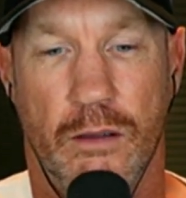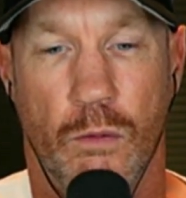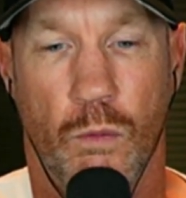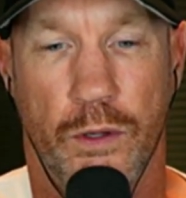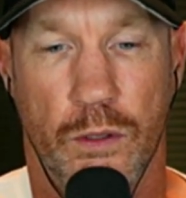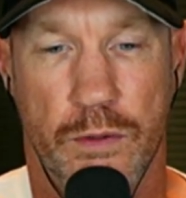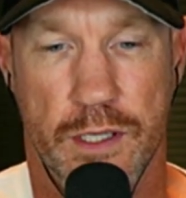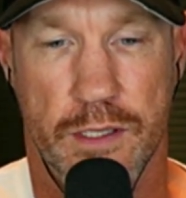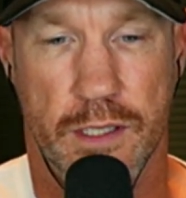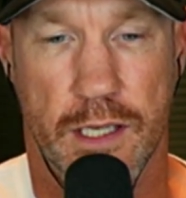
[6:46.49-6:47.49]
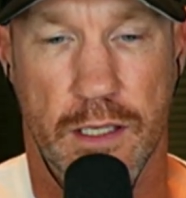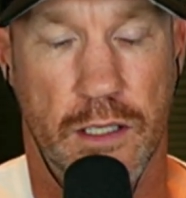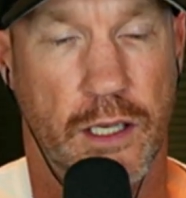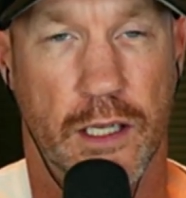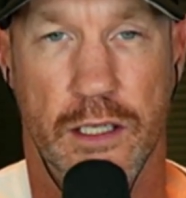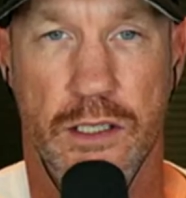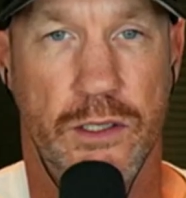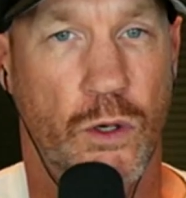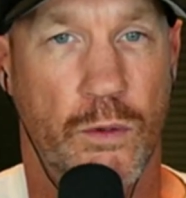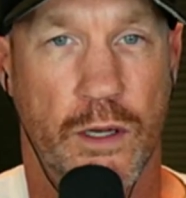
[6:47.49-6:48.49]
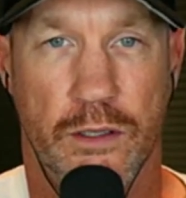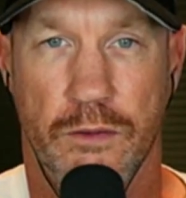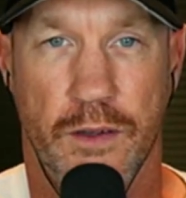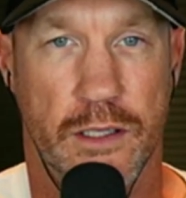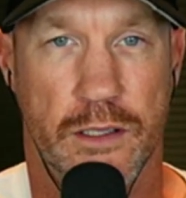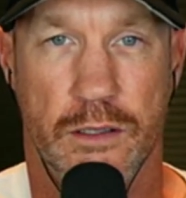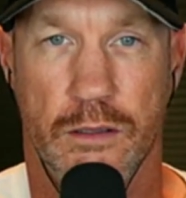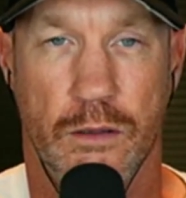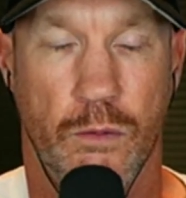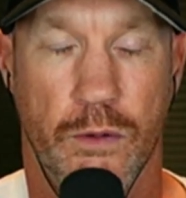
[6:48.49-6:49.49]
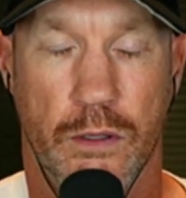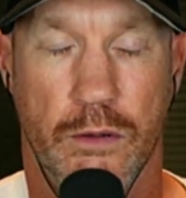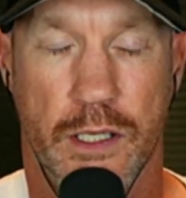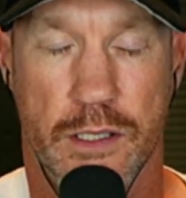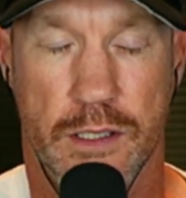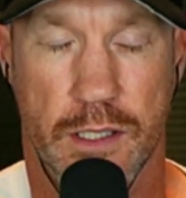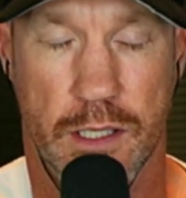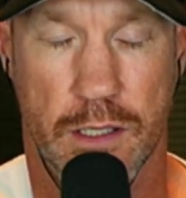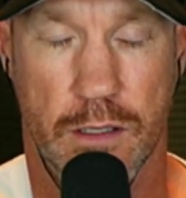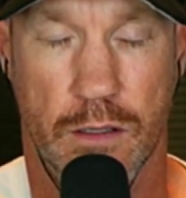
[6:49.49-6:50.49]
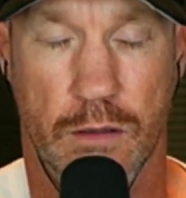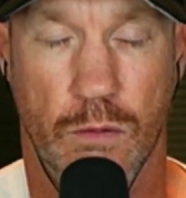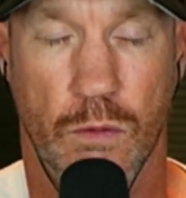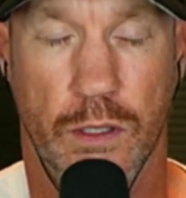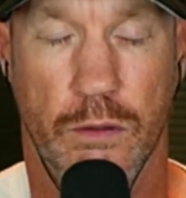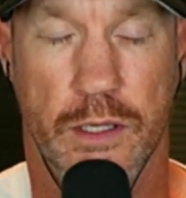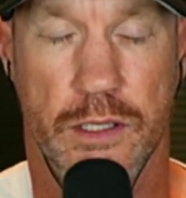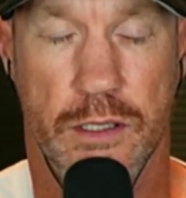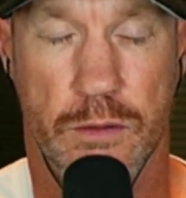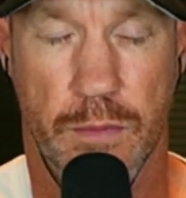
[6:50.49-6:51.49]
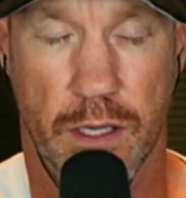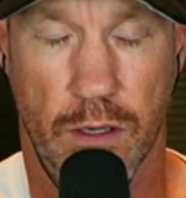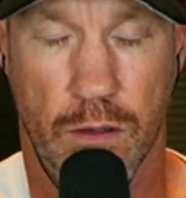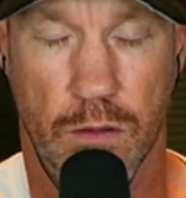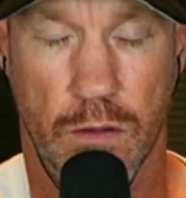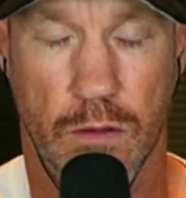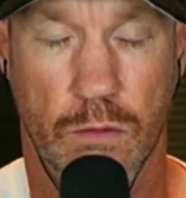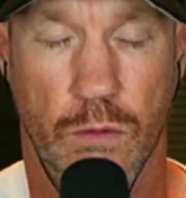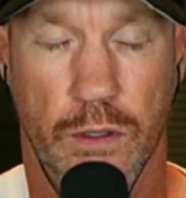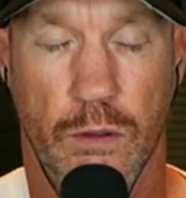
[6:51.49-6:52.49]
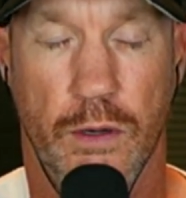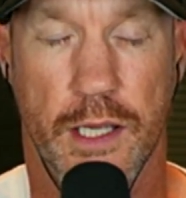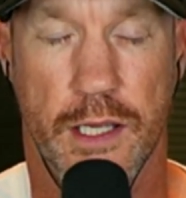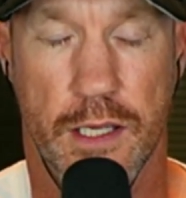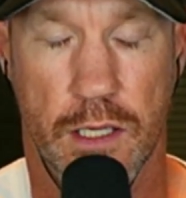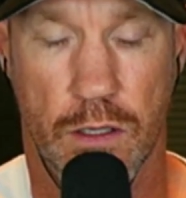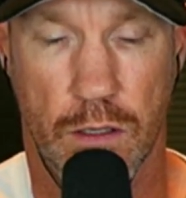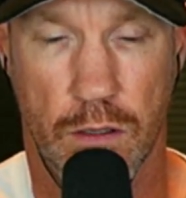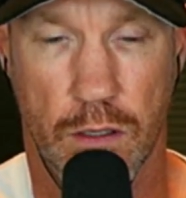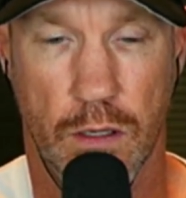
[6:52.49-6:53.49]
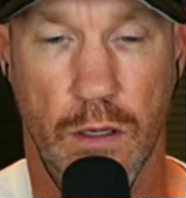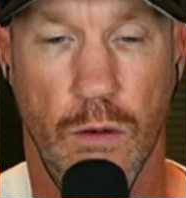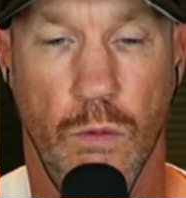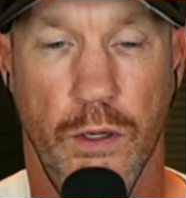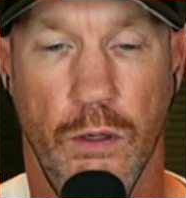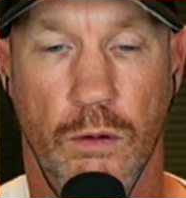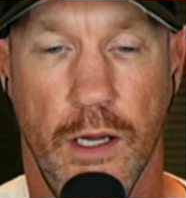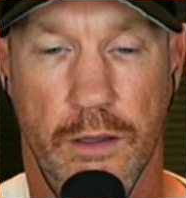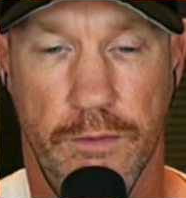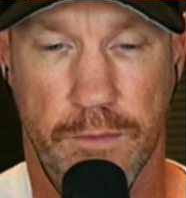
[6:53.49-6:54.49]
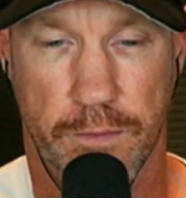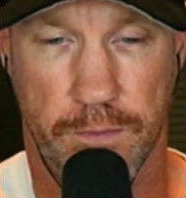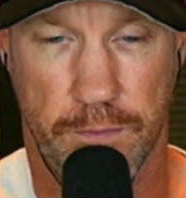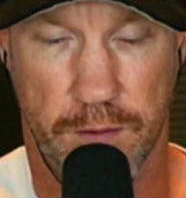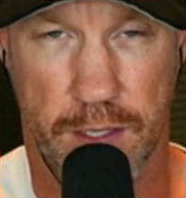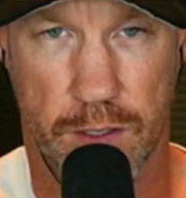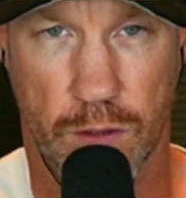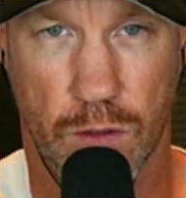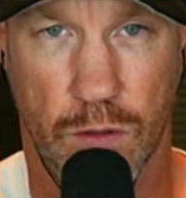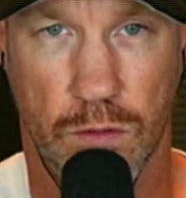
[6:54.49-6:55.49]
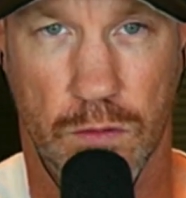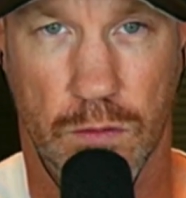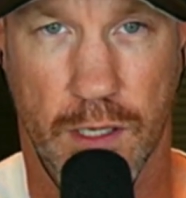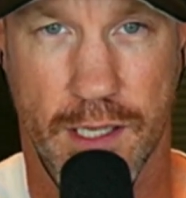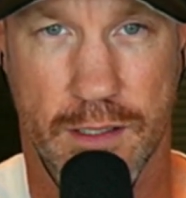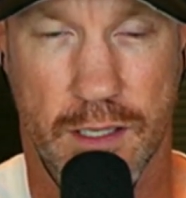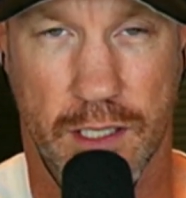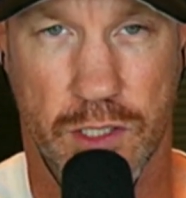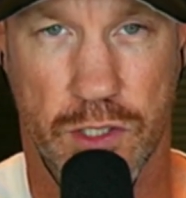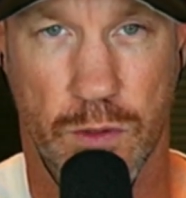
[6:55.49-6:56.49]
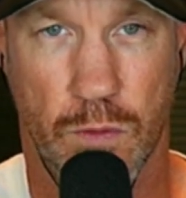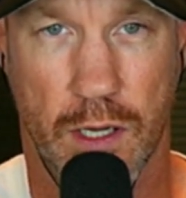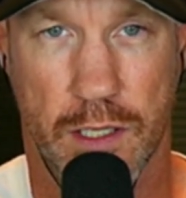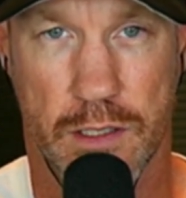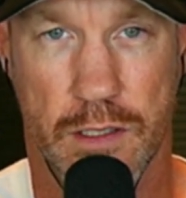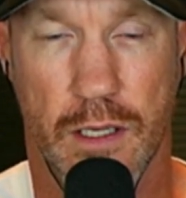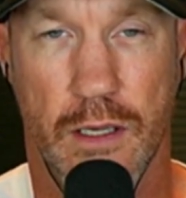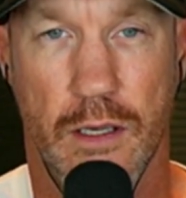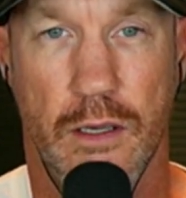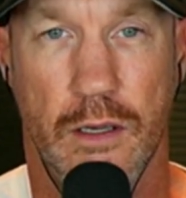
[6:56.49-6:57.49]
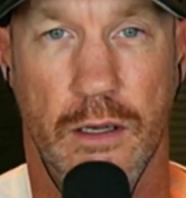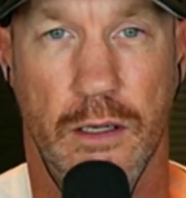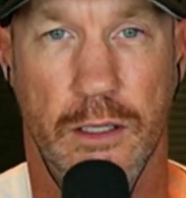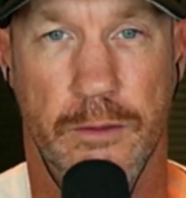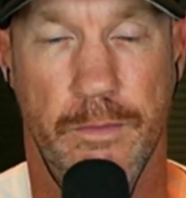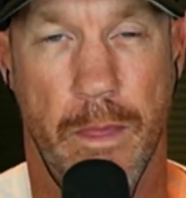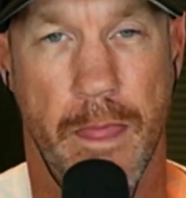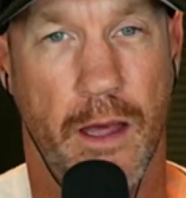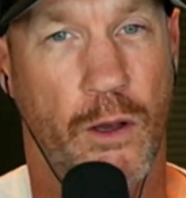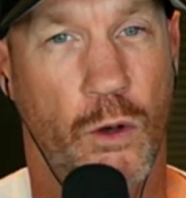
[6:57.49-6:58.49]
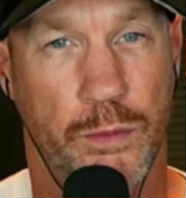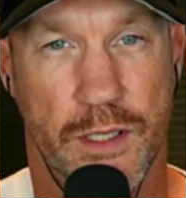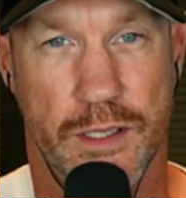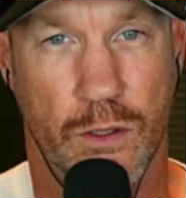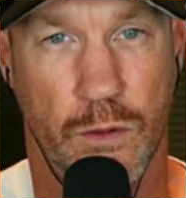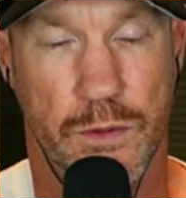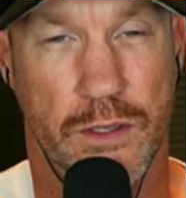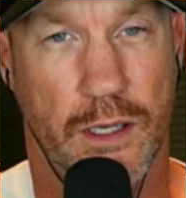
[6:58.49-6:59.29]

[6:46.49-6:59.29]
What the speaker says: What do we see? You kind of just go around your face. What do I see? What do I smell? What do I hear? What do I feel? Right? Texture wise. I hope this helps.